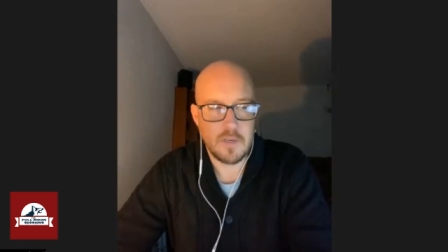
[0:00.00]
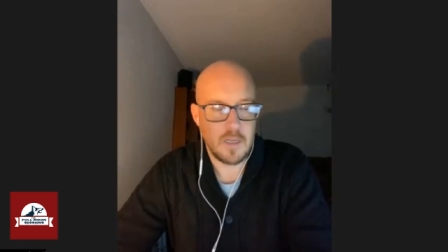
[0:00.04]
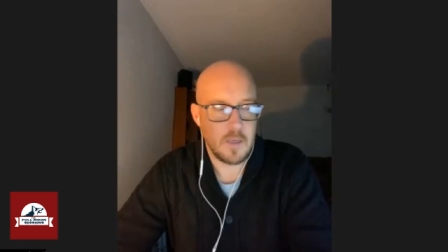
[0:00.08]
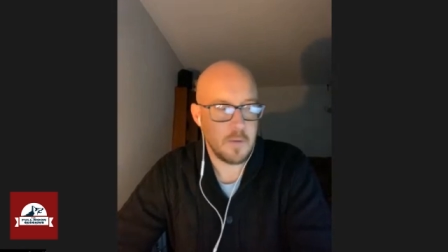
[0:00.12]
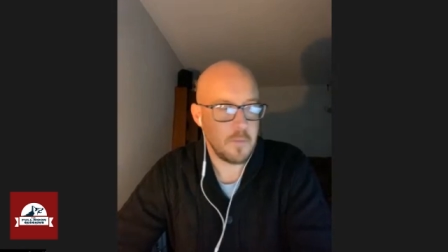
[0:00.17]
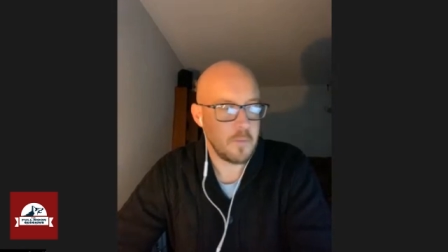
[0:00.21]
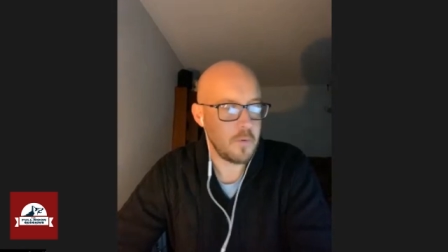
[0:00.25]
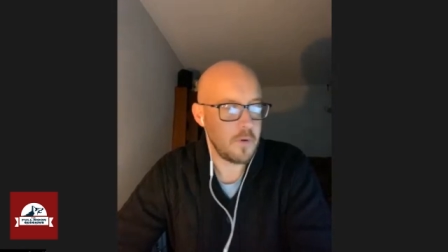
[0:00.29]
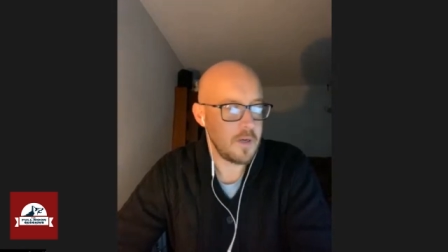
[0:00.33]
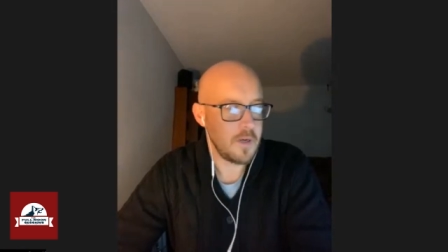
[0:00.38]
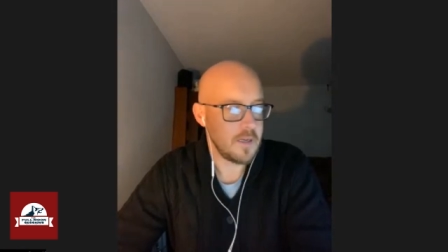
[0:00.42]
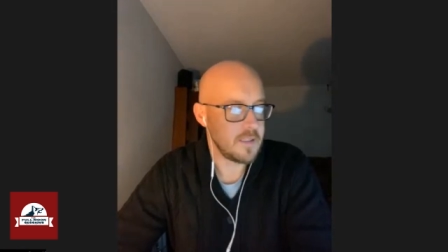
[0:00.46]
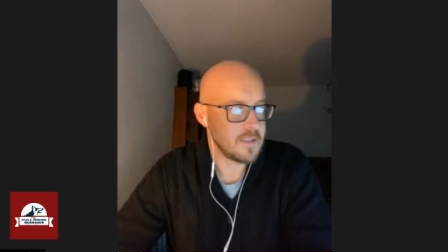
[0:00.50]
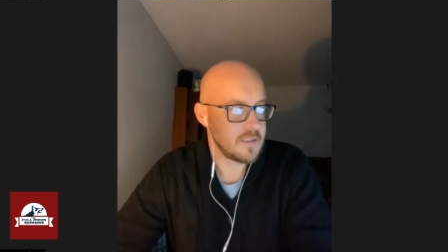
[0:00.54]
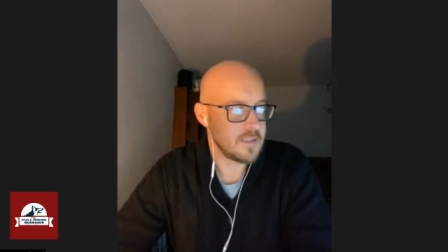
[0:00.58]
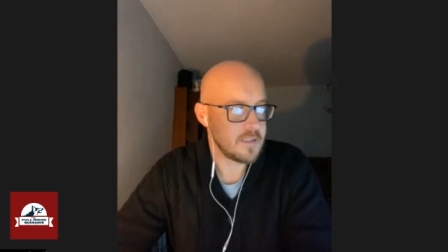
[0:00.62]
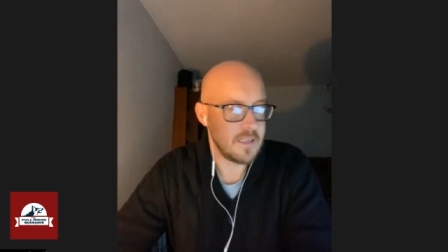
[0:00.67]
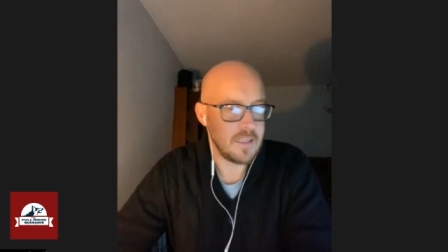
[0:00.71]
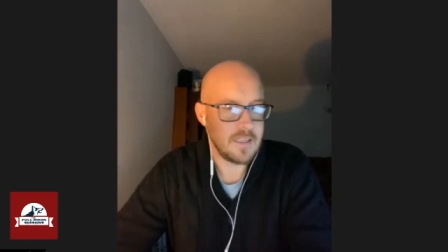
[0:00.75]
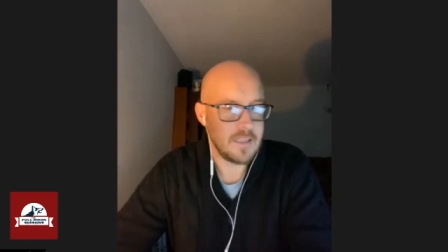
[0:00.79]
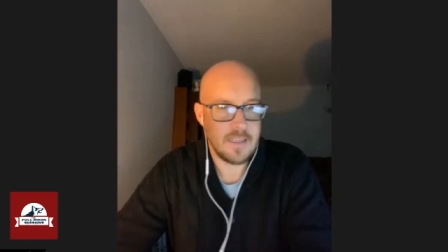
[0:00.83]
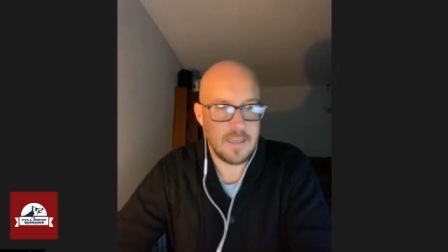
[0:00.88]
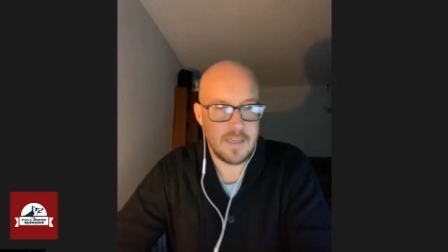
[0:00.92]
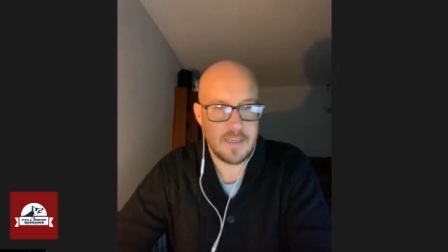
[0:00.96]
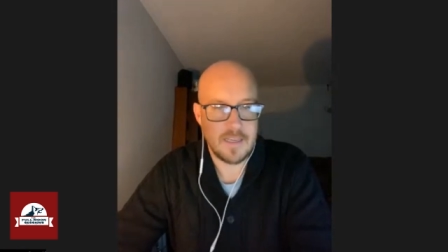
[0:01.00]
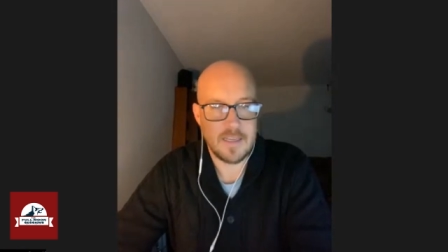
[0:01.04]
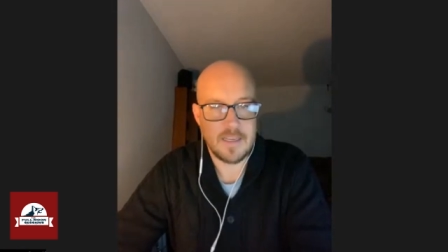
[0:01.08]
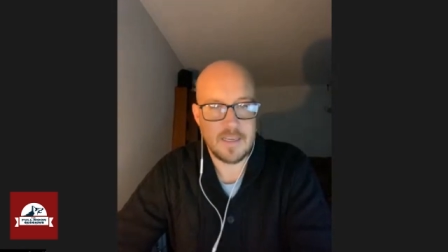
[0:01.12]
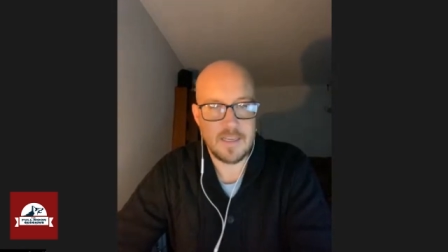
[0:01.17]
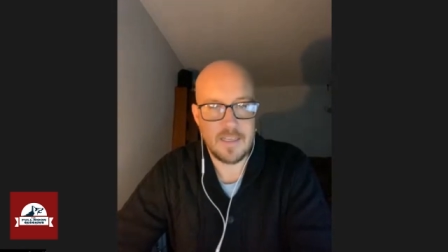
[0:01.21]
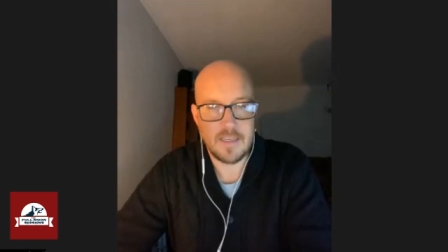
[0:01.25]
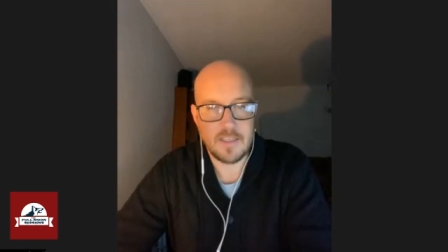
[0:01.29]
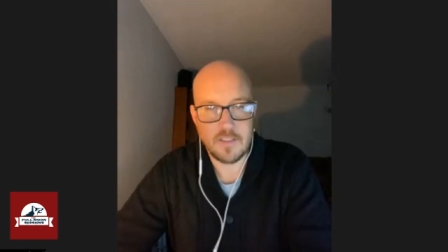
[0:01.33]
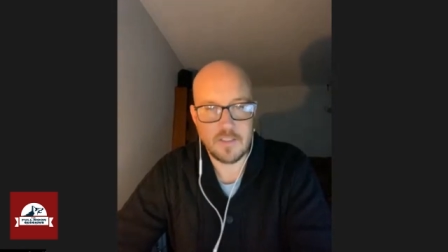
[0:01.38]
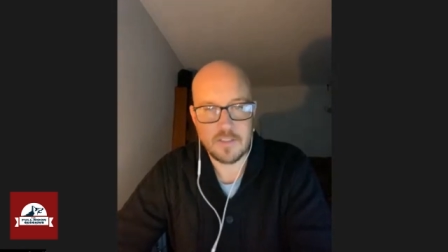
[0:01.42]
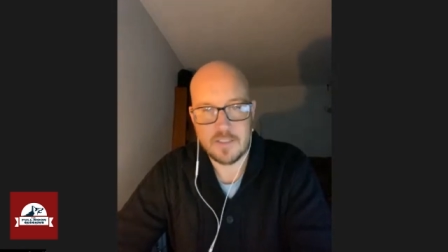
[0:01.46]
Like, why does it need that
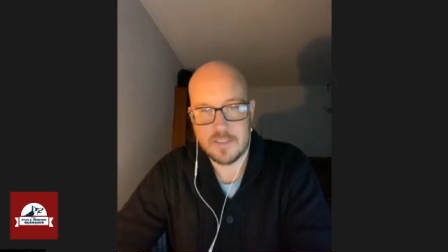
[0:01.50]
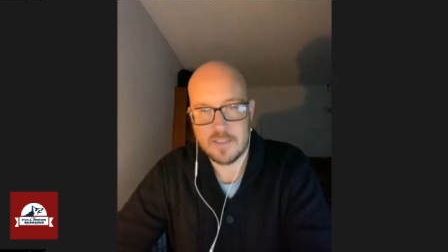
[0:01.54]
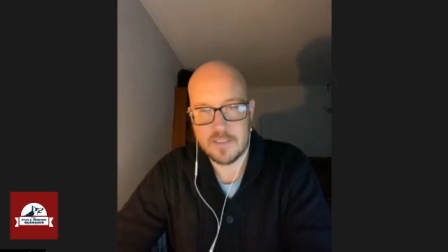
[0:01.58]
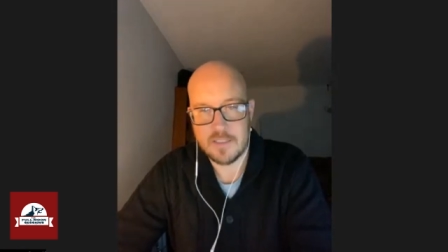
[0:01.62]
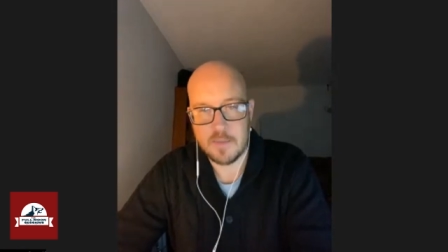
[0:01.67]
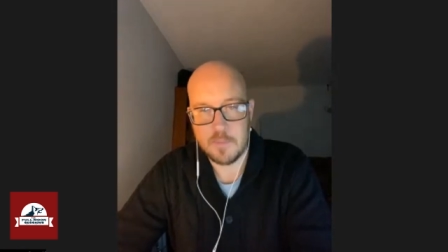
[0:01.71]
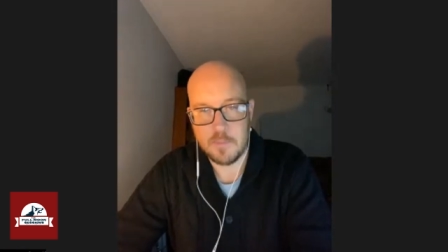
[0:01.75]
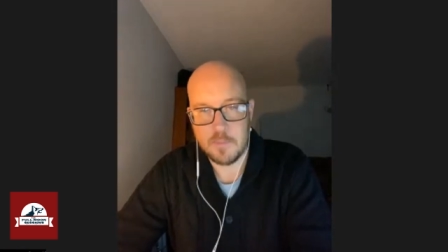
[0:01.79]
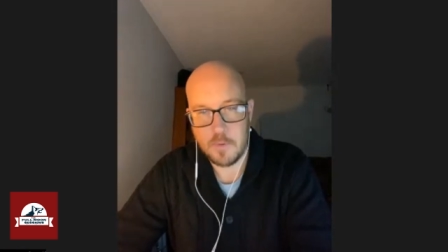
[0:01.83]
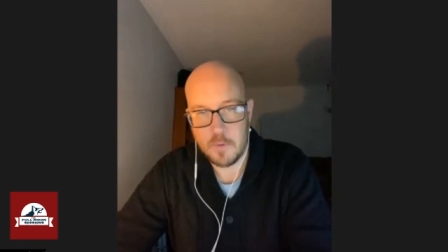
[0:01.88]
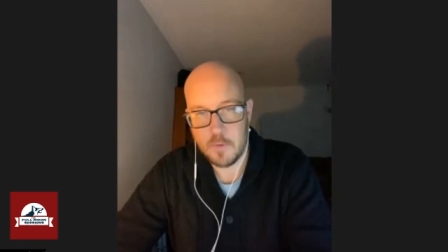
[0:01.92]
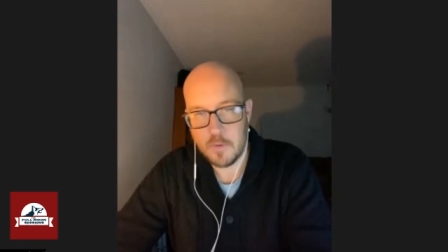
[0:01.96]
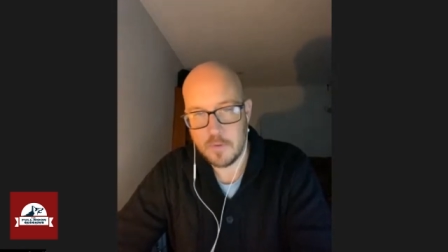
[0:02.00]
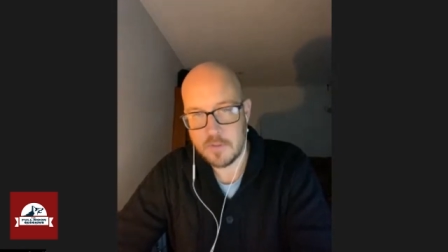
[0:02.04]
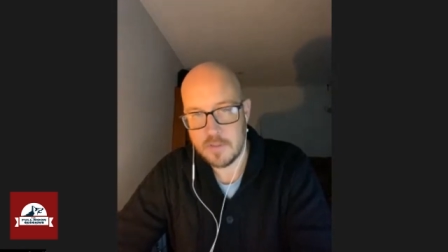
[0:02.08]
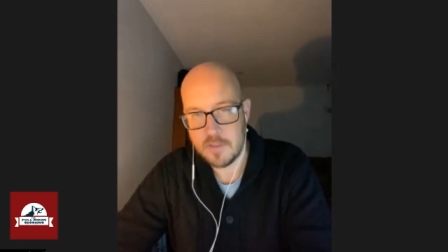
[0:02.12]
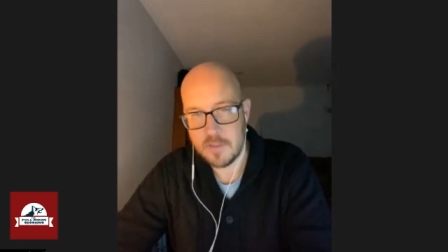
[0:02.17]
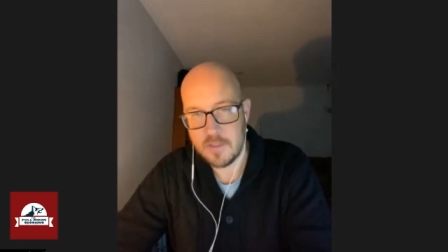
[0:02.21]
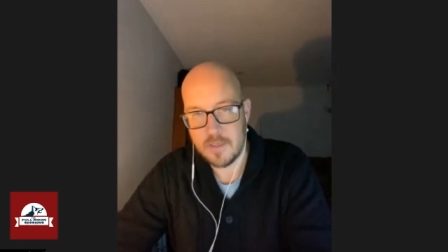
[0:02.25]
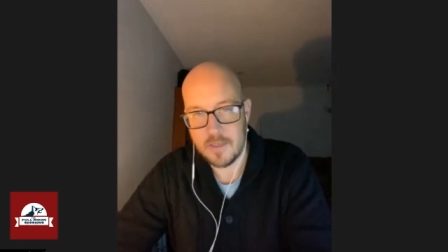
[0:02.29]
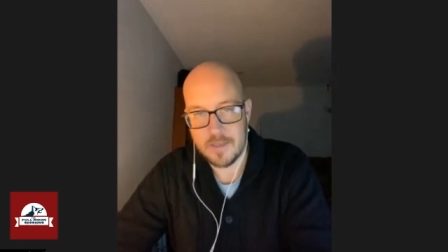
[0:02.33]
connection? Is it important?